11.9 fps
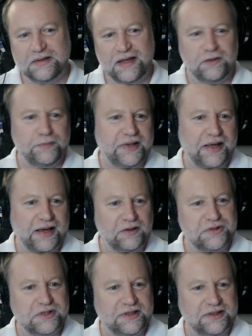that'll be
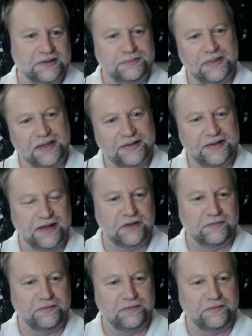out by the end